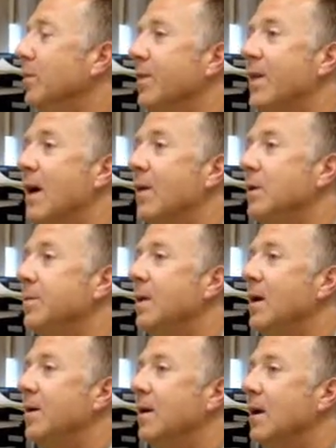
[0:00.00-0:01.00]
But that we
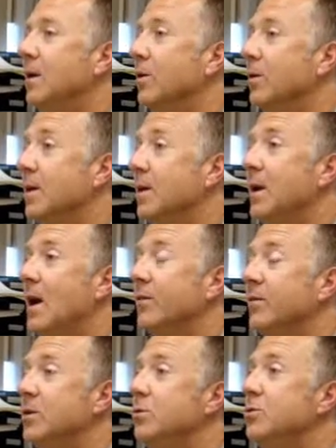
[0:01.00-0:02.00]
may, they may
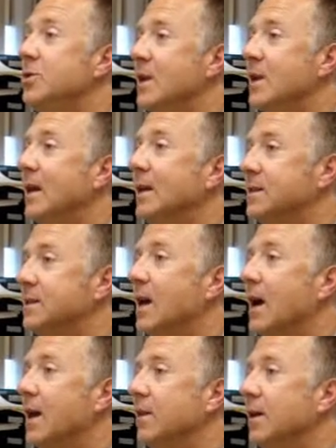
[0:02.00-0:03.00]
have a new genetic
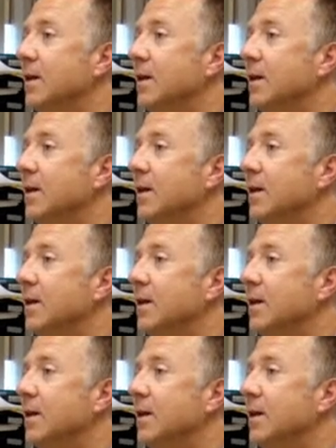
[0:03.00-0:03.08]
set.